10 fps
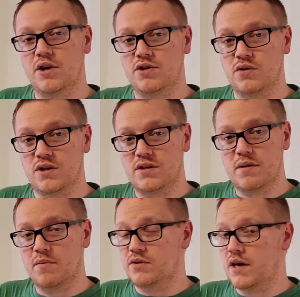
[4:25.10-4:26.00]
to the
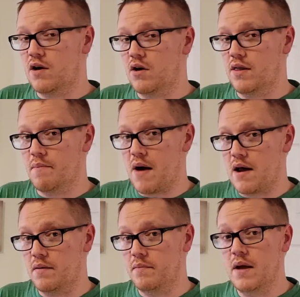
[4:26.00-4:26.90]
symbols that are on the
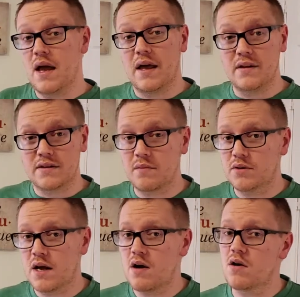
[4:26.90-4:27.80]
bottom. And the
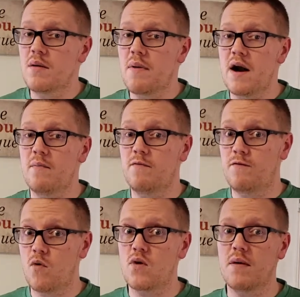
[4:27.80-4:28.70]
symbols that are on the bottom,
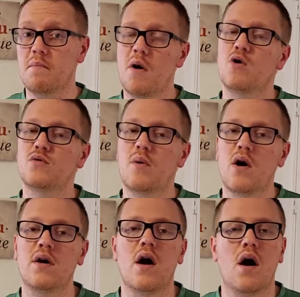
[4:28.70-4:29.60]
for the most
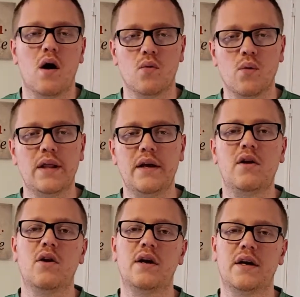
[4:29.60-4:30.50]
part, are really
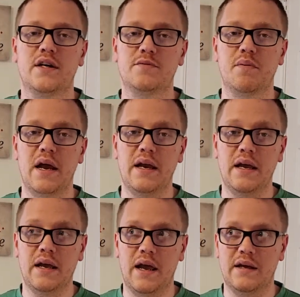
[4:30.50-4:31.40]
good at
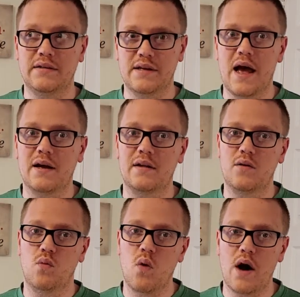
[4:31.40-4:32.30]
explaining exactly
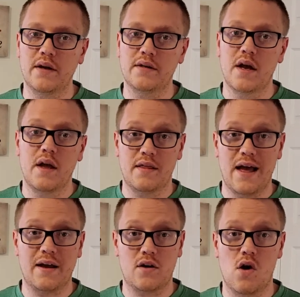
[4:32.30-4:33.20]
what
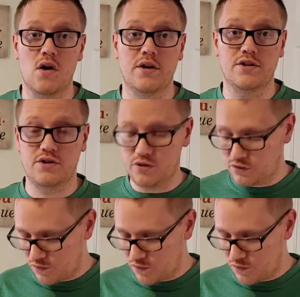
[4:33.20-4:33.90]
that card is used